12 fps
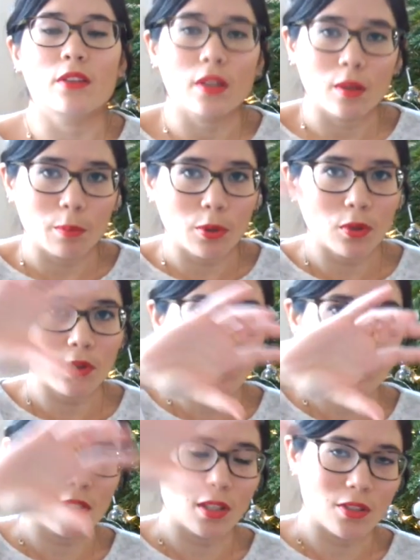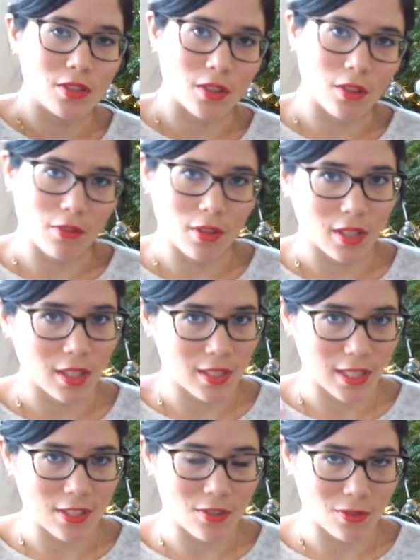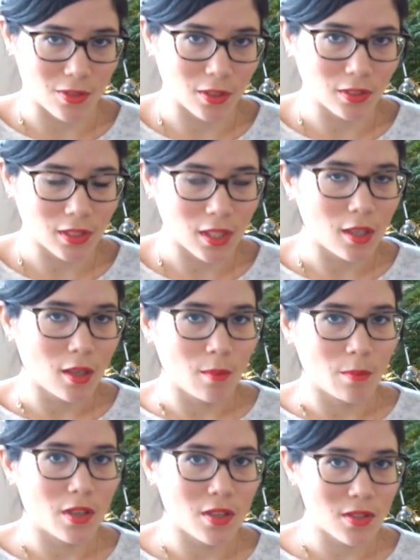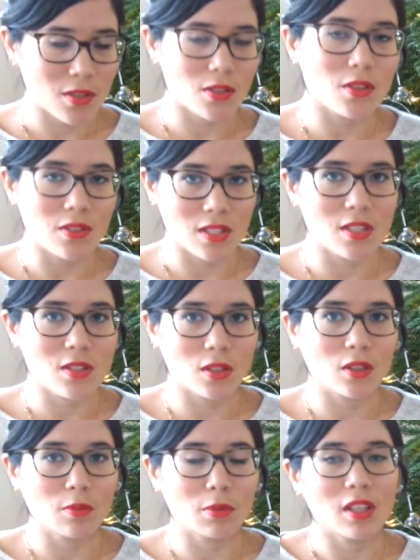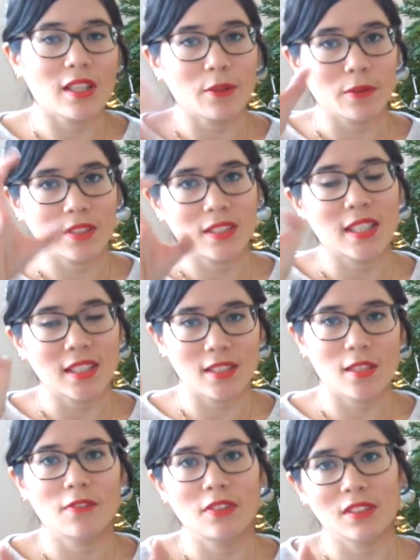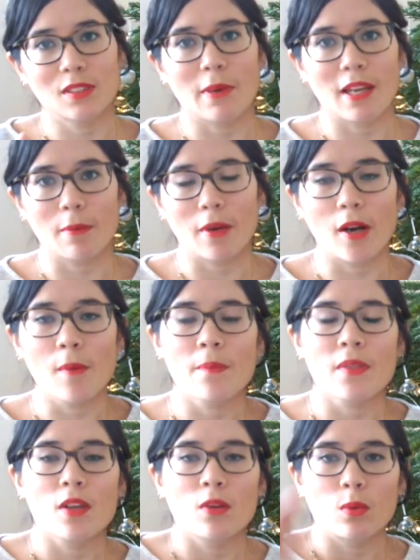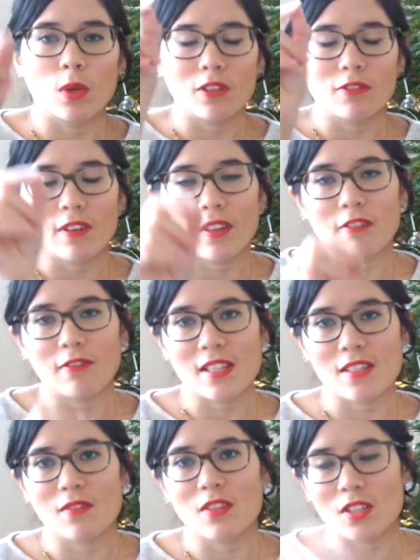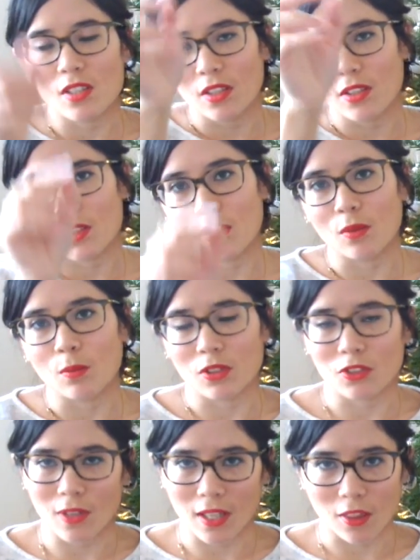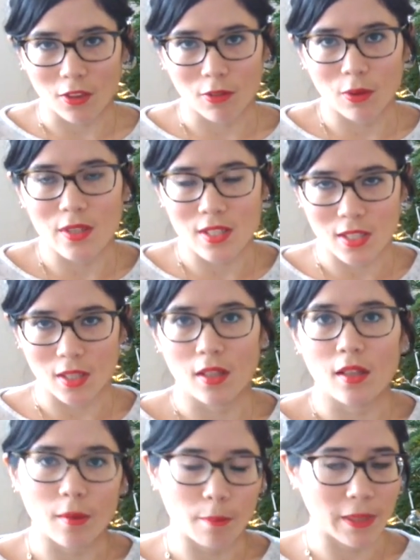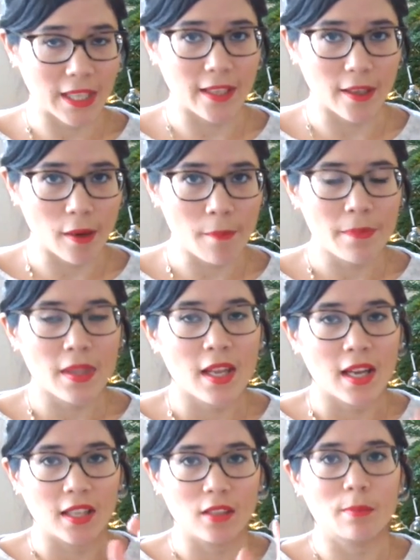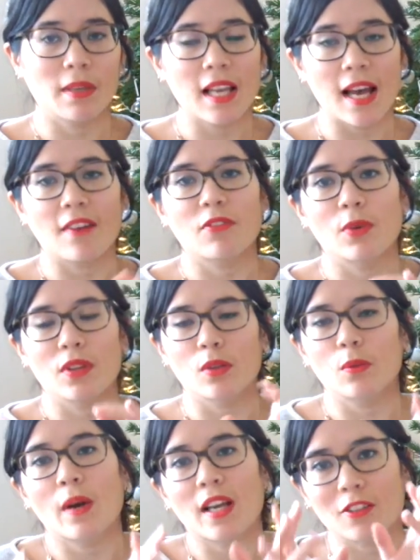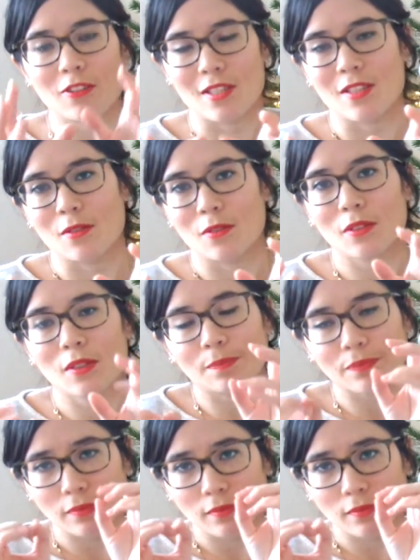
you're going to pour your solution through that contains your salt. Because the salt's insoluble, it will stick to the filter paper while the rest of the solution will drain through into the beaker and you'll be left with your wet crystals,